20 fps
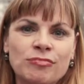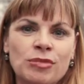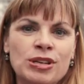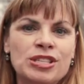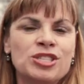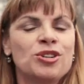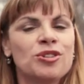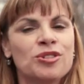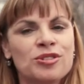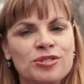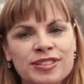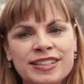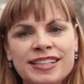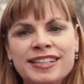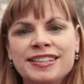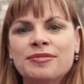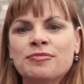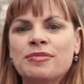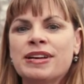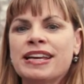we circled
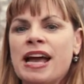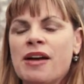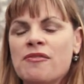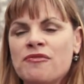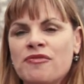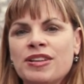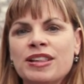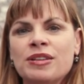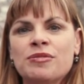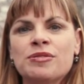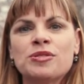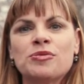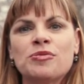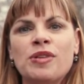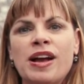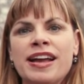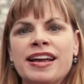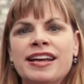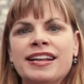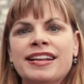it, and we kept feeling it was
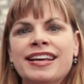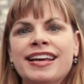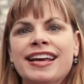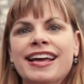right.